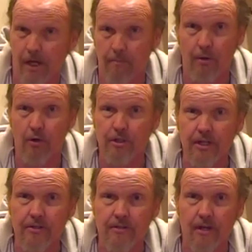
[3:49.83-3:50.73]
a
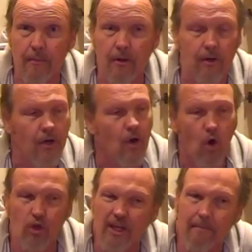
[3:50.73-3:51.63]
protein skimmer,
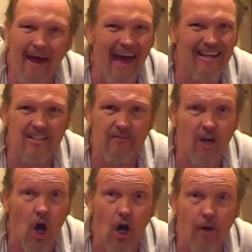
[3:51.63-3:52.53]
holding bags of
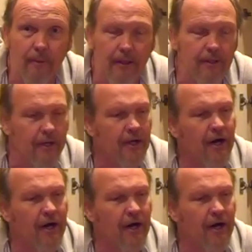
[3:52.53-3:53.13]
carbon.